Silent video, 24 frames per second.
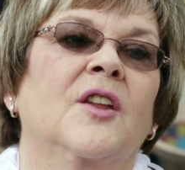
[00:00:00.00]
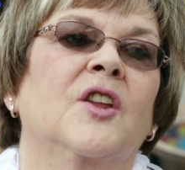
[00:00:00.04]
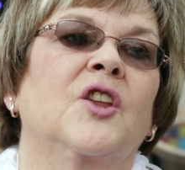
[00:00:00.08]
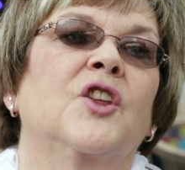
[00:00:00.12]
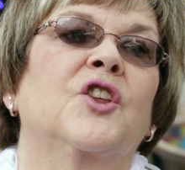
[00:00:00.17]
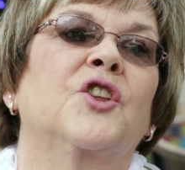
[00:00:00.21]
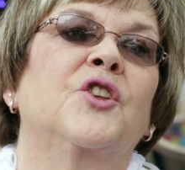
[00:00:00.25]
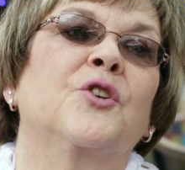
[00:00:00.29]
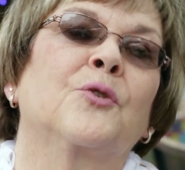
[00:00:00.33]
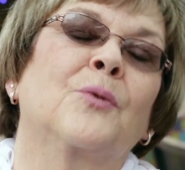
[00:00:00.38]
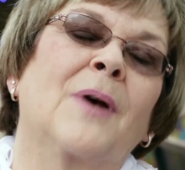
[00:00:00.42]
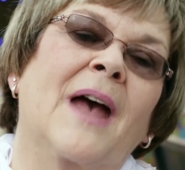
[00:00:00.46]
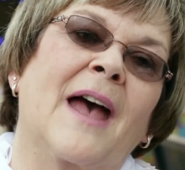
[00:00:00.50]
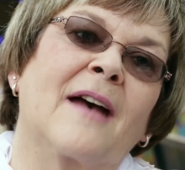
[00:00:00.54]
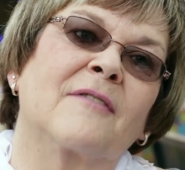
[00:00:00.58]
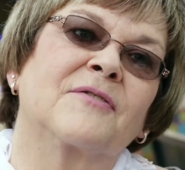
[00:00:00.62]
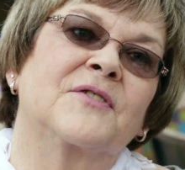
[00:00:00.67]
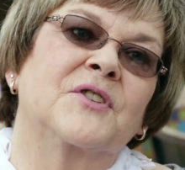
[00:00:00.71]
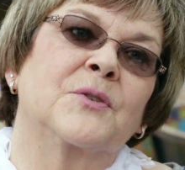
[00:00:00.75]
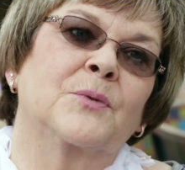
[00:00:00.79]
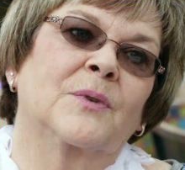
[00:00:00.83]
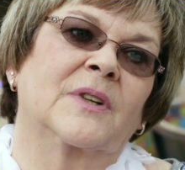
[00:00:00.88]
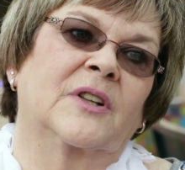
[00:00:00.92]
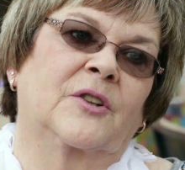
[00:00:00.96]
you
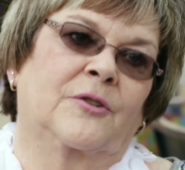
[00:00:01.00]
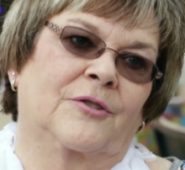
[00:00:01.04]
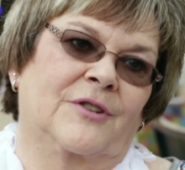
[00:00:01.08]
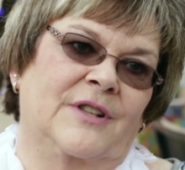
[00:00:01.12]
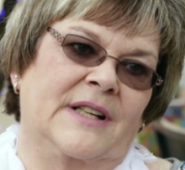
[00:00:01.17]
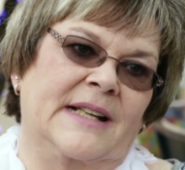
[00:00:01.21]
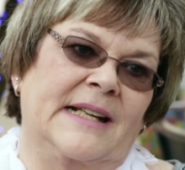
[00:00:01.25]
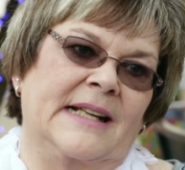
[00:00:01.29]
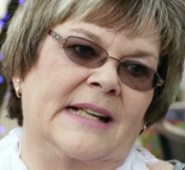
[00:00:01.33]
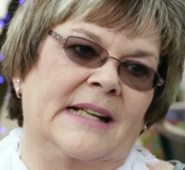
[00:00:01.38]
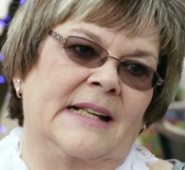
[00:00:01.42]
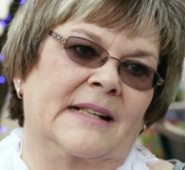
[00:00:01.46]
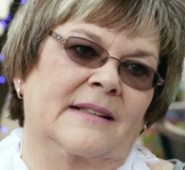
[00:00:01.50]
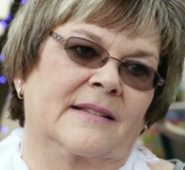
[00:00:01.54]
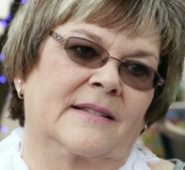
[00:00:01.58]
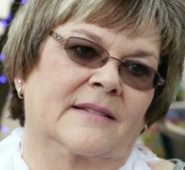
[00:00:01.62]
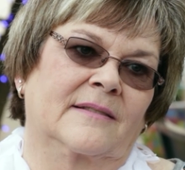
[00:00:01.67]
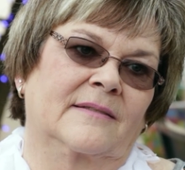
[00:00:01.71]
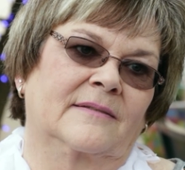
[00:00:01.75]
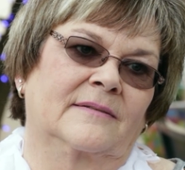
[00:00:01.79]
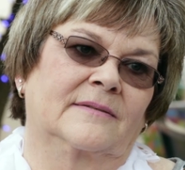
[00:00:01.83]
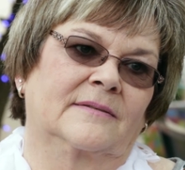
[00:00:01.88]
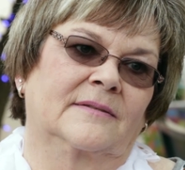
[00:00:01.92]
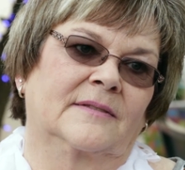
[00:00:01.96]
have to agree,
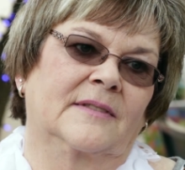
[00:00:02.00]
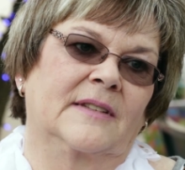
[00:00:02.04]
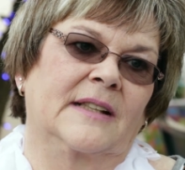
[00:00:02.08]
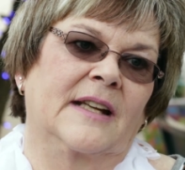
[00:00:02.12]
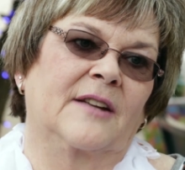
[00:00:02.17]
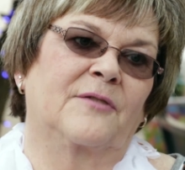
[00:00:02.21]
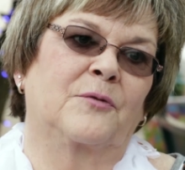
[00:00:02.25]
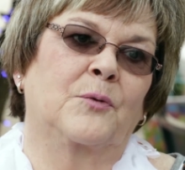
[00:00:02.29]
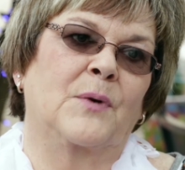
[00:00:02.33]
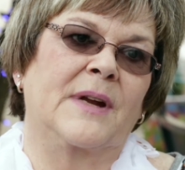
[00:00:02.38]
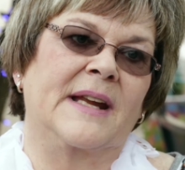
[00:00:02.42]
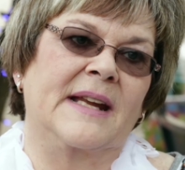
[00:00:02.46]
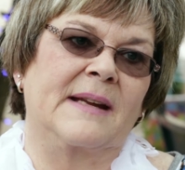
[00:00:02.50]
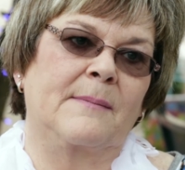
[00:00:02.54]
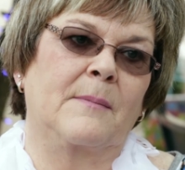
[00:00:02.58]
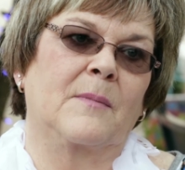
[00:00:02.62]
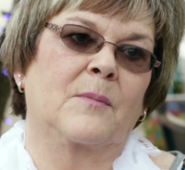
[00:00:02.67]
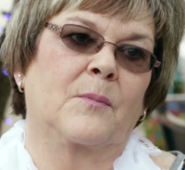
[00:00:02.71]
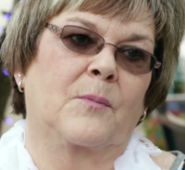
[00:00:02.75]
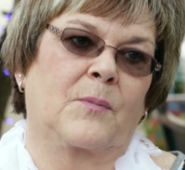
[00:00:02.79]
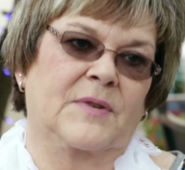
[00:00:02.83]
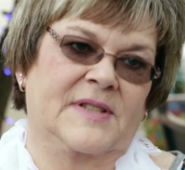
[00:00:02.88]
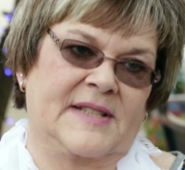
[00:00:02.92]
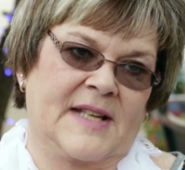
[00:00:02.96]
if we
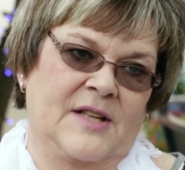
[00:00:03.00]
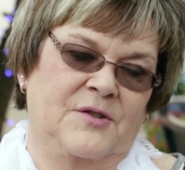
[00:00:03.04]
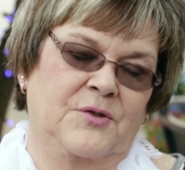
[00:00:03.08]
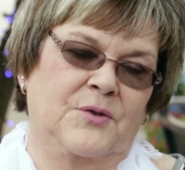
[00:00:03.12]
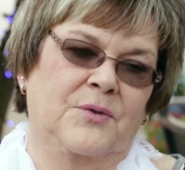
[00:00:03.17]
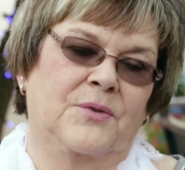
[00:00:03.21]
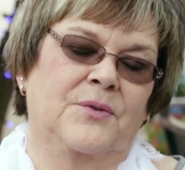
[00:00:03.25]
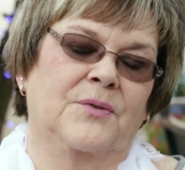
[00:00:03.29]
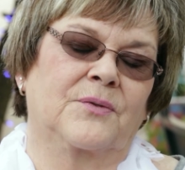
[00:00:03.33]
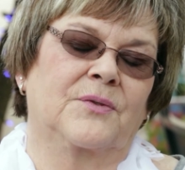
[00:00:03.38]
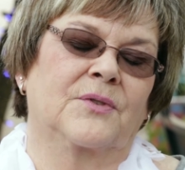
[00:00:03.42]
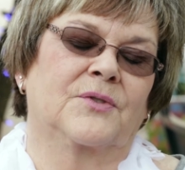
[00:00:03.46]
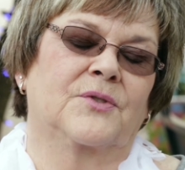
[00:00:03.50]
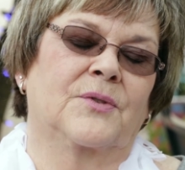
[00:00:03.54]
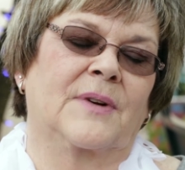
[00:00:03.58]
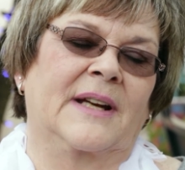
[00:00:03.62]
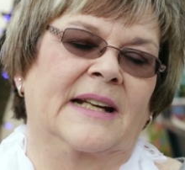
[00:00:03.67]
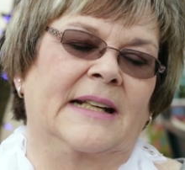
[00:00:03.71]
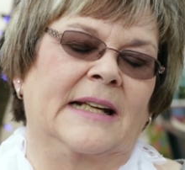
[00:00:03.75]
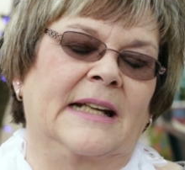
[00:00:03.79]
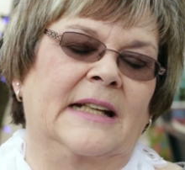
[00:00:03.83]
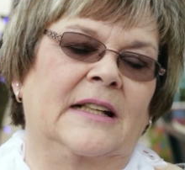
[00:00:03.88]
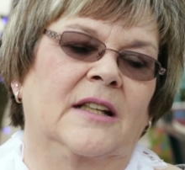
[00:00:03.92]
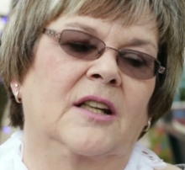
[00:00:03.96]
send you through the
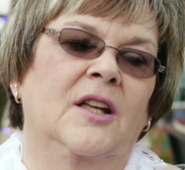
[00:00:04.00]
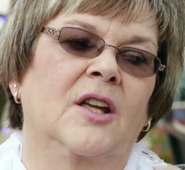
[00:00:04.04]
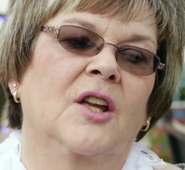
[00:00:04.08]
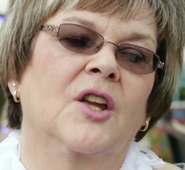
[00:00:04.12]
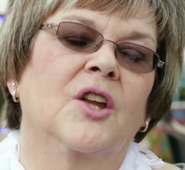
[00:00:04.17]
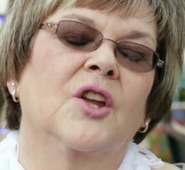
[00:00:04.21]
training,